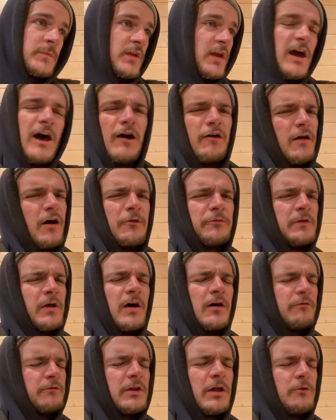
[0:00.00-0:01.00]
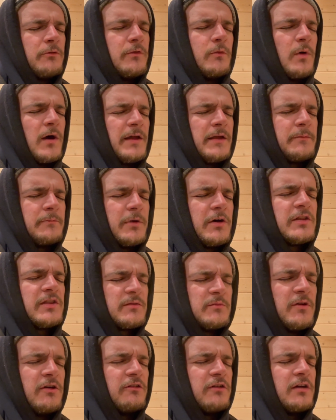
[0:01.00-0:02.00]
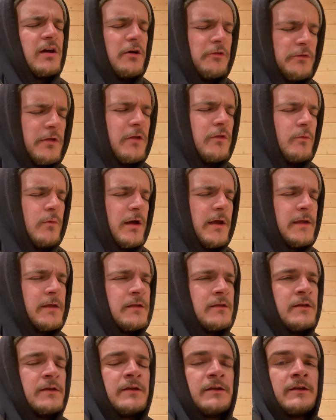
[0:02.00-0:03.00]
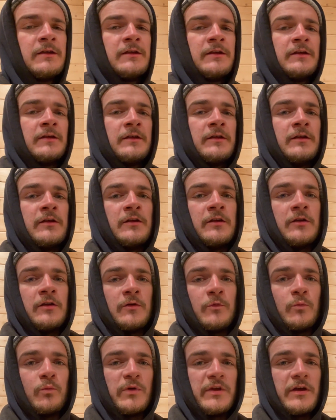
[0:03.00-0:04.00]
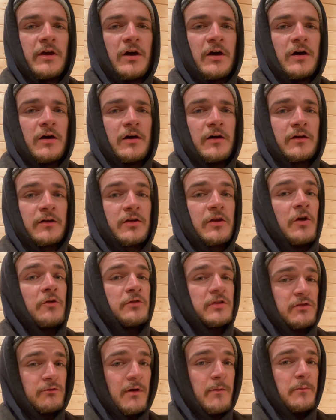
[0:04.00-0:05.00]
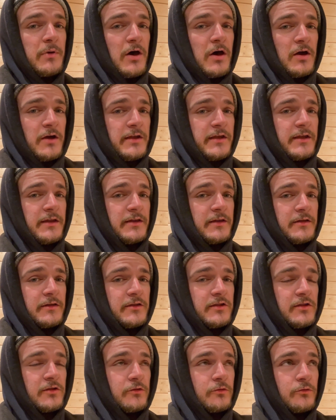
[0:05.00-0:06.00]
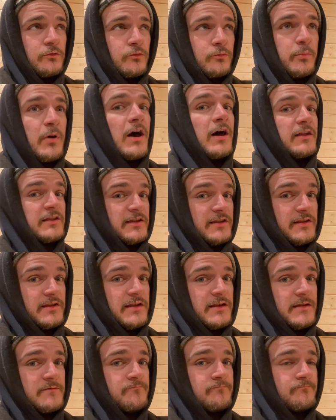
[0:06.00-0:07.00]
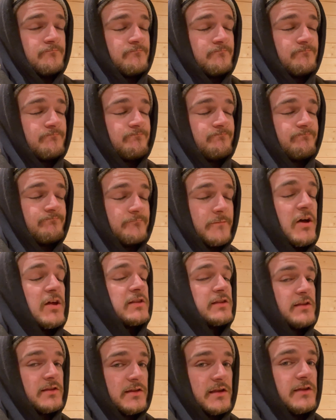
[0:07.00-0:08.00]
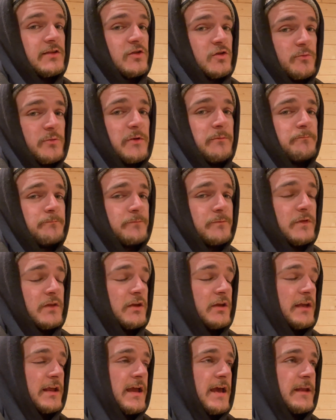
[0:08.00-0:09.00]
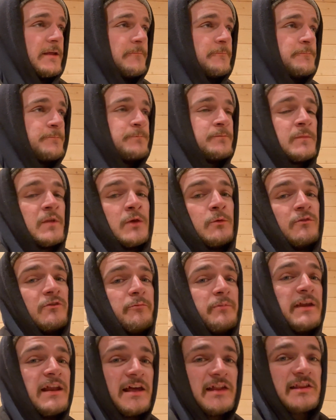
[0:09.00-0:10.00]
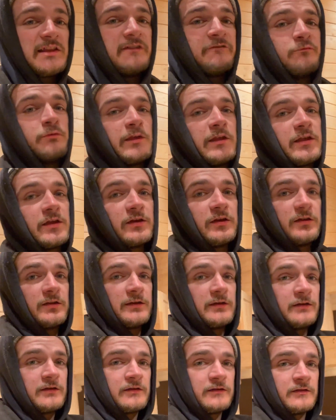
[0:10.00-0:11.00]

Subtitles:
I'll know the way by tomorrow. I'll know the way. We are going to embark into part 16. Part 16 is coming. You're going to get it. We've been asked if we can